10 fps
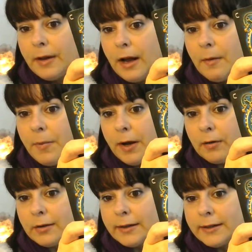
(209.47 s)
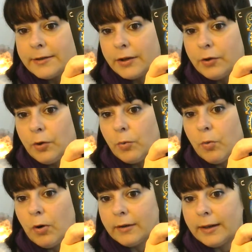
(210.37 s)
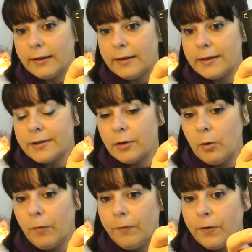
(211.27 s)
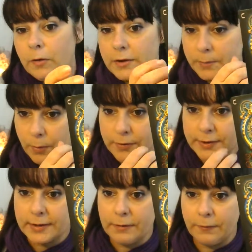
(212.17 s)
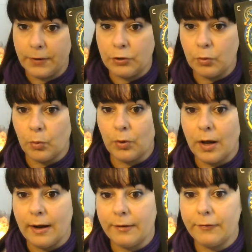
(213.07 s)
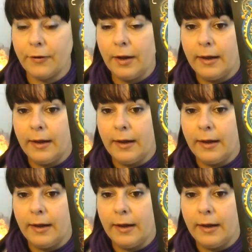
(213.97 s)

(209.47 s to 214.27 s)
about things that you want and things that you feel is positive in your life.